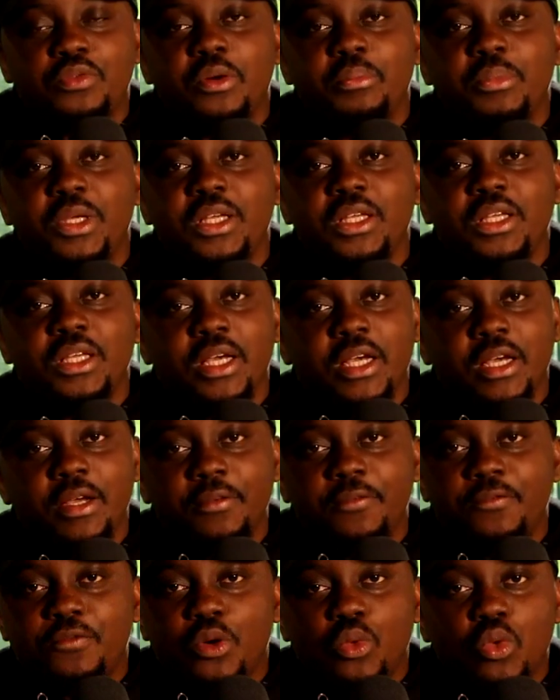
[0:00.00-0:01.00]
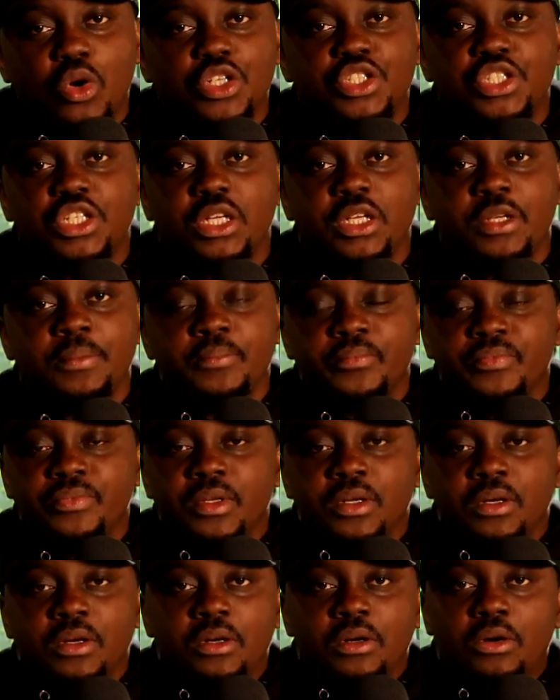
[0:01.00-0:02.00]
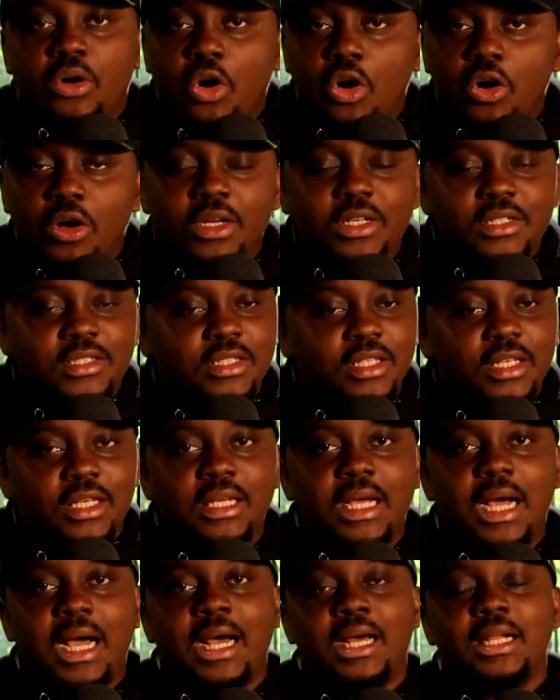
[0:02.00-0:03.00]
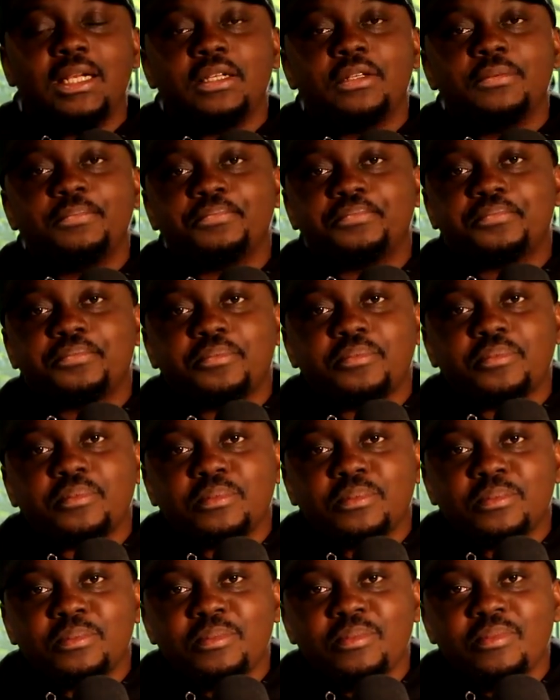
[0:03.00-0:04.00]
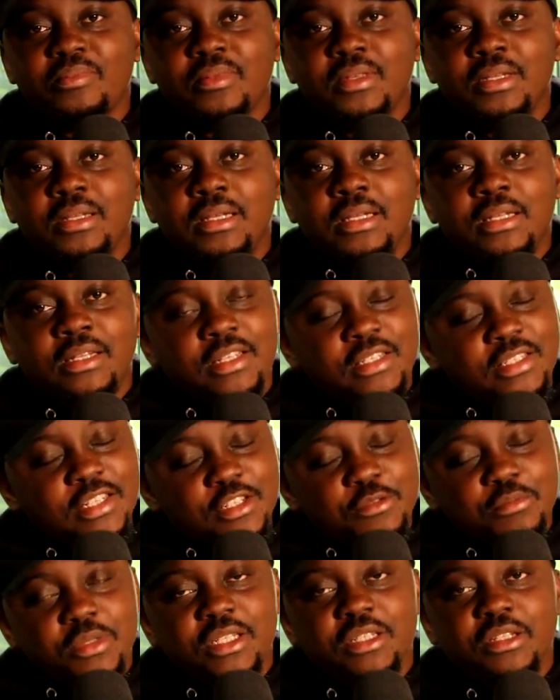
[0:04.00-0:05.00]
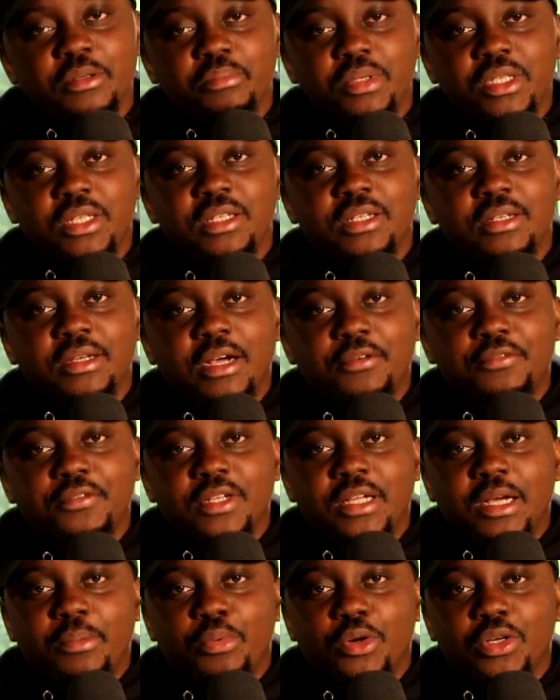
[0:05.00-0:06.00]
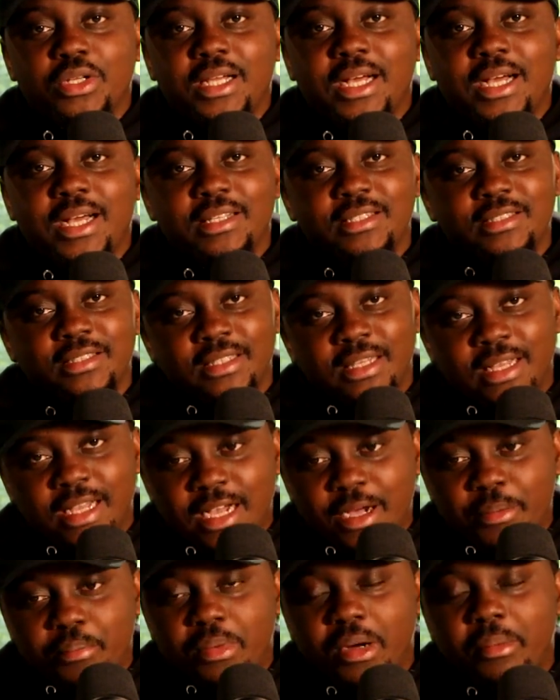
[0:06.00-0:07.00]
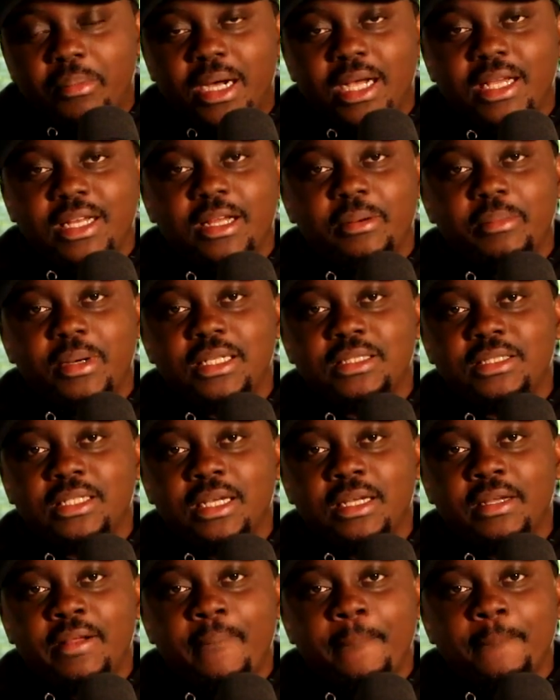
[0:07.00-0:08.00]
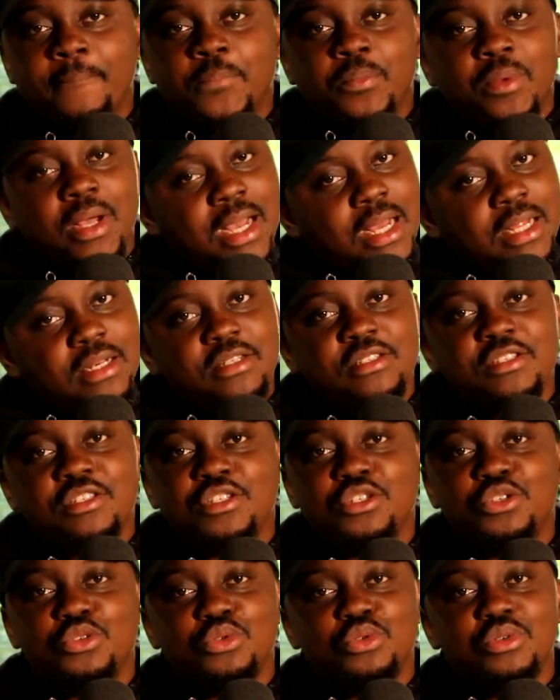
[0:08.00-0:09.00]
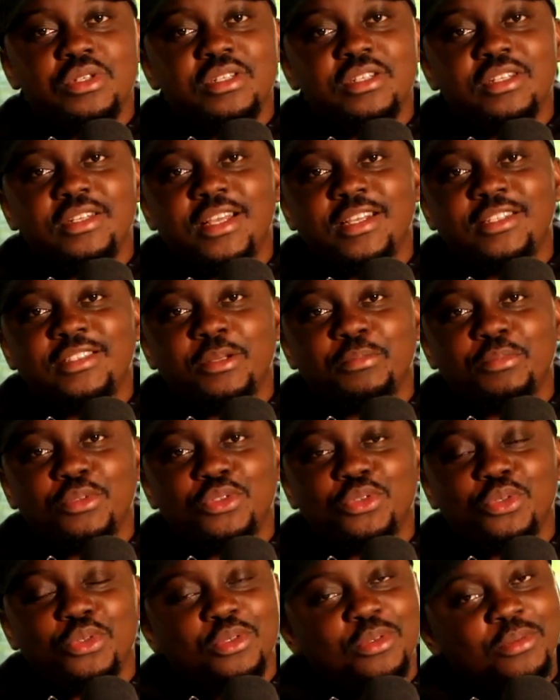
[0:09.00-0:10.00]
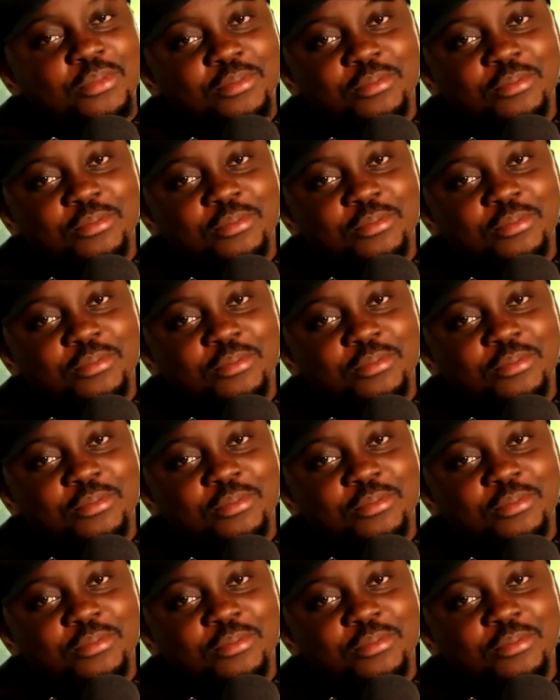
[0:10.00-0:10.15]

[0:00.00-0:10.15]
being here, for watching or listening, and this has been the Big Africa Podcast. I'm Bamai Namata, and see you in the next episode.